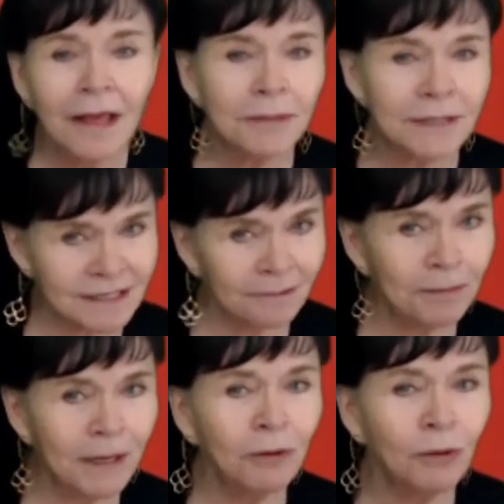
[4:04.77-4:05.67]
But some
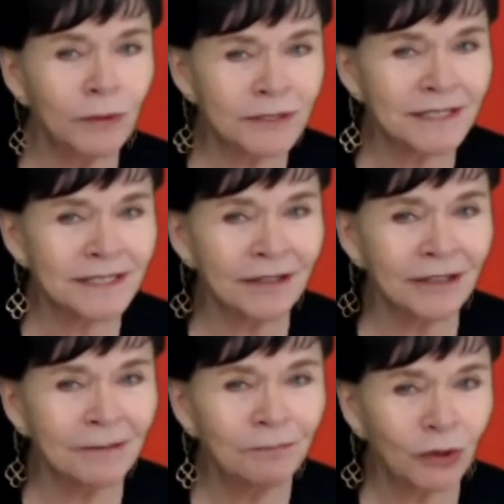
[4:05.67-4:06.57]
people will
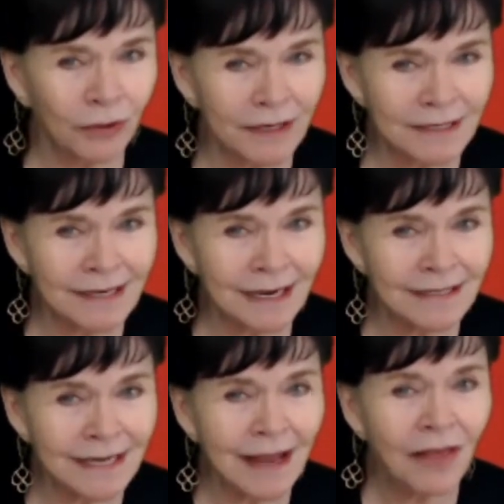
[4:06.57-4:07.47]
still
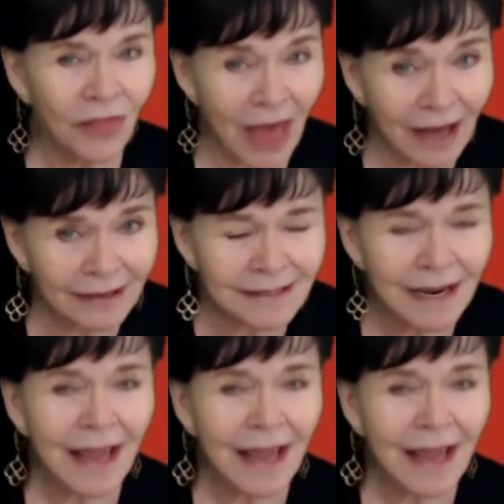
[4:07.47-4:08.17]
criticize that